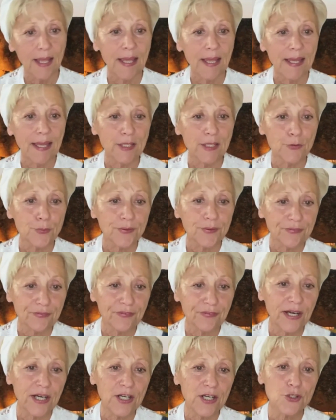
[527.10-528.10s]
it
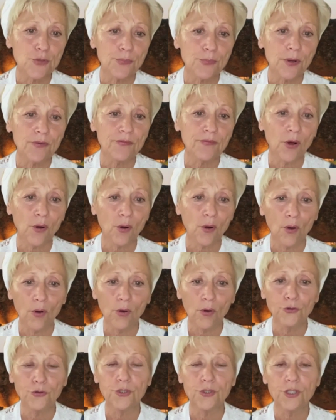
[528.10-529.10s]
refers above all
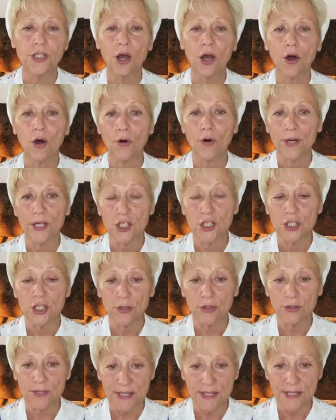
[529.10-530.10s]
to the
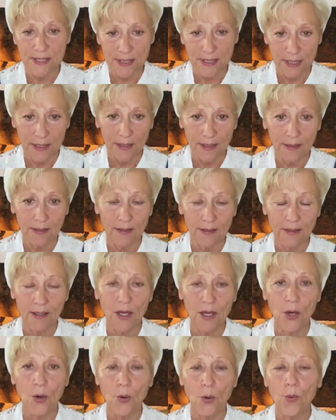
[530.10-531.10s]
original sin
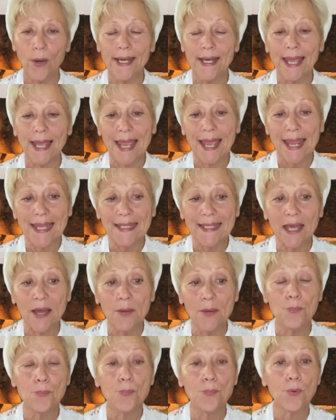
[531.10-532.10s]
when
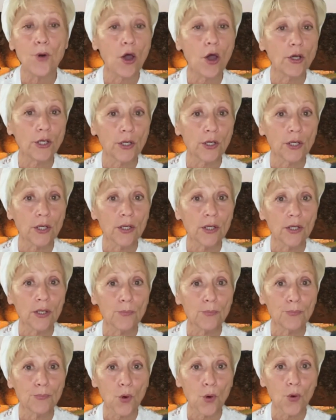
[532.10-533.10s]
Adam broke
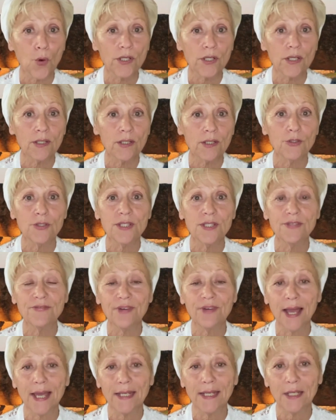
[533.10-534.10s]
the
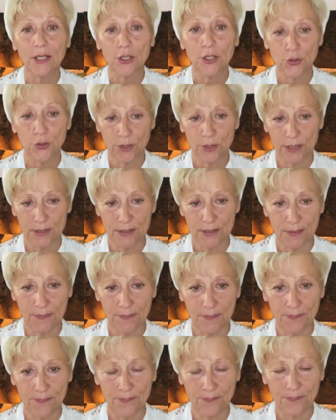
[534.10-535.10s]
divine unity.
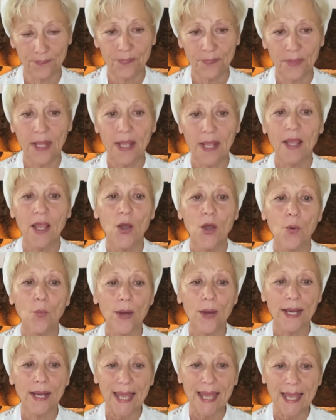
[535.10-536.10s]

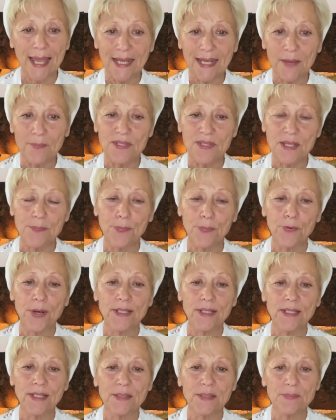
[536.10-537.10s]
When Adam
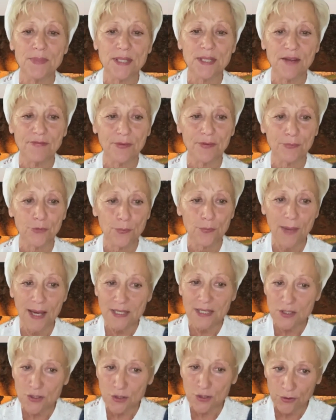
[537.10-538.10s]
separated himself from the
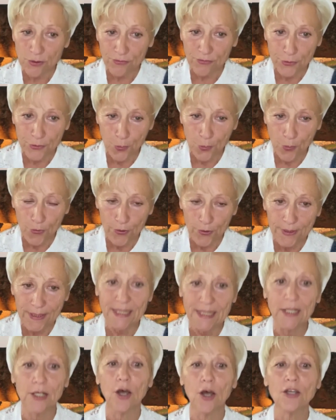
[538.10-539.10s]
master of the world,
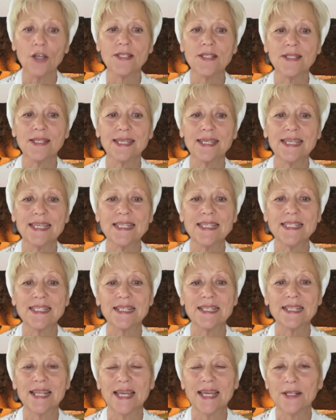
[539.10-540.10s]
he lost his
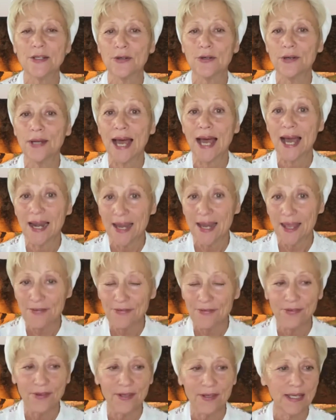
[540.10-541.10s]
letter
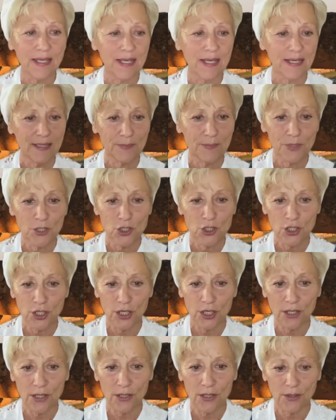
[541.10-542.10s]
Aleph. Let me
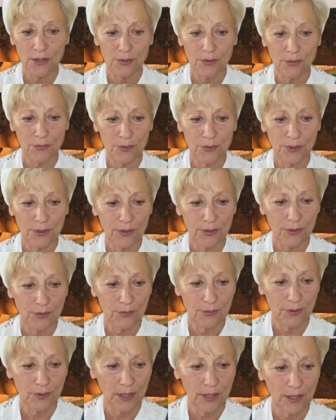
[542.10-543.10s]
share with
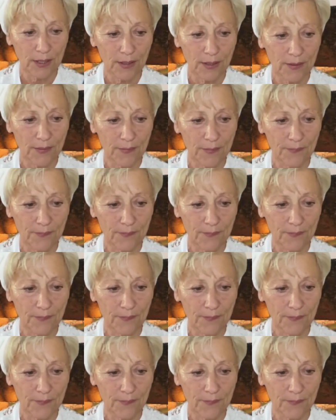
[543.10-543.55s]
you a